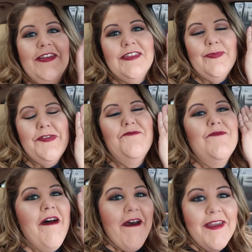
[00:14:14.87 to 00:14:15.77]
It's
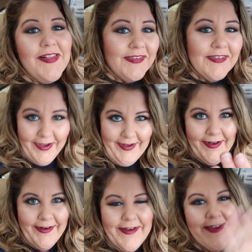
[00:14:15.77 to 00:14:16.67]
been months,
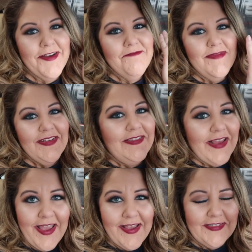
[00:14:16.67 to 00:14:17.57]
y'all, and I miss
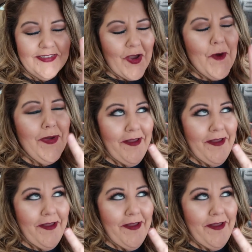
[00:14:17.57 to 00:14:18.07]
it so